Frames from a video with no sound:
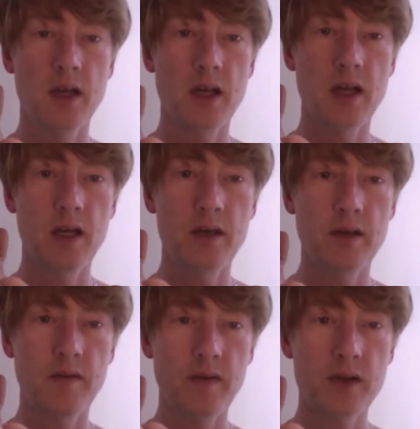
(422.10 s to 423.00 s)
in
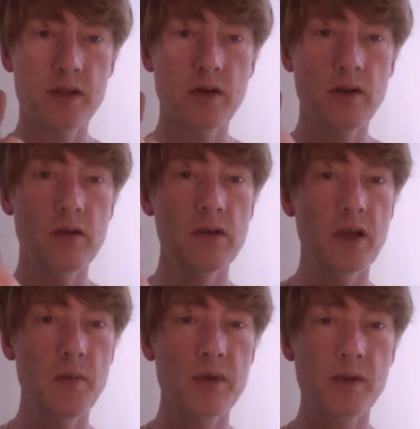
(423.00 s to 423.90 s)
the first knuckle,
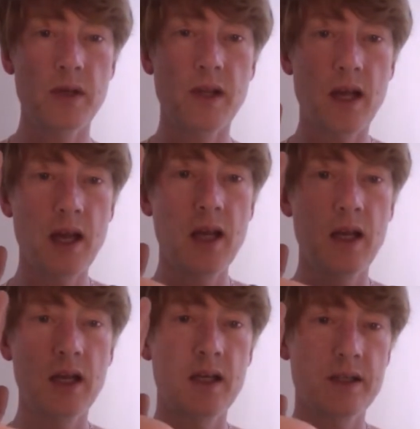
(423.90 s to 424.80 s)
in between there,
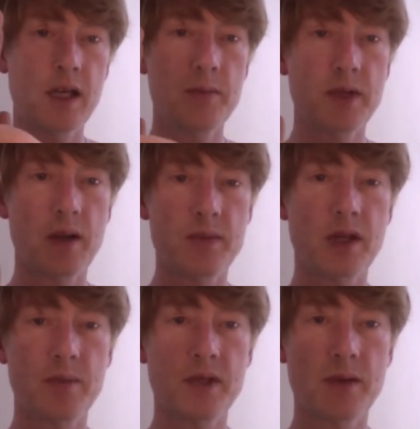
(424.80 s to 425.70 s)
tap tap
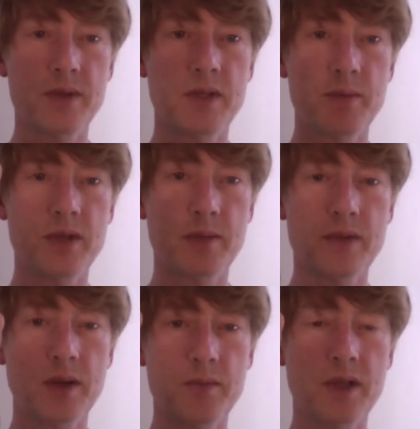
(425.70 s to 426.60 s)
tap tap tap tap
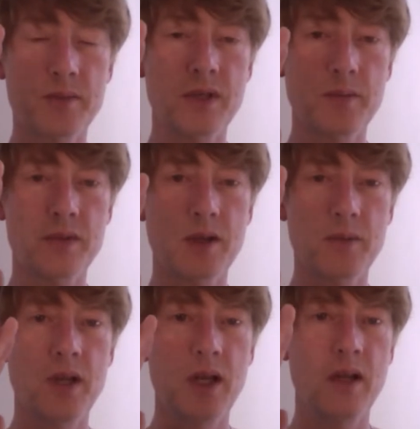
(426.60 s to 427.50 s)
tap tap tap tap.
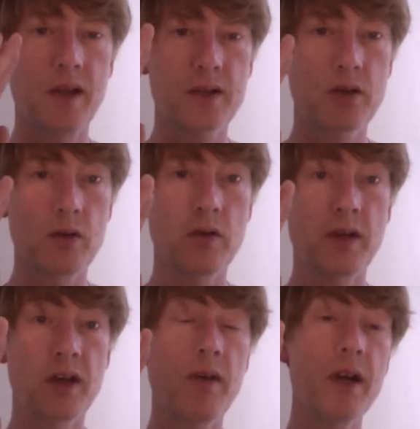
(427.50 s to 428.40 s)
That's called the
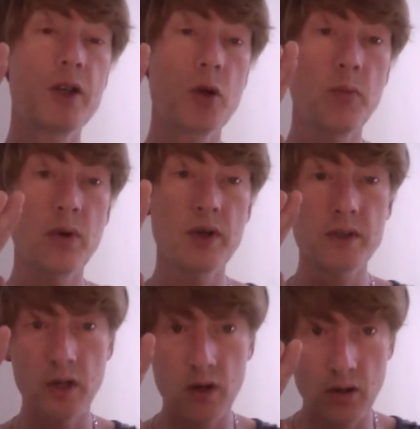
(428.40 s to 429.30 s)
karate chop
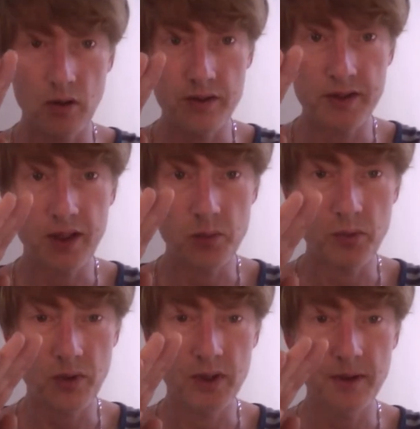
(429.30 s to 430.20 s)
point or the setup
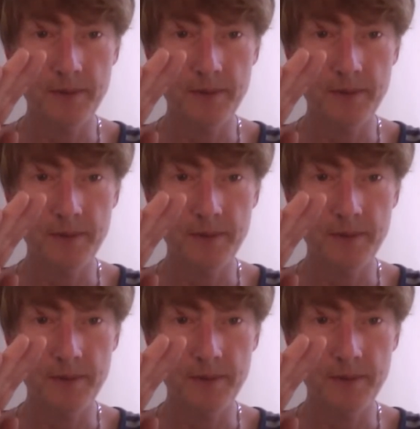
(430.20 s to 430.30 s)
point.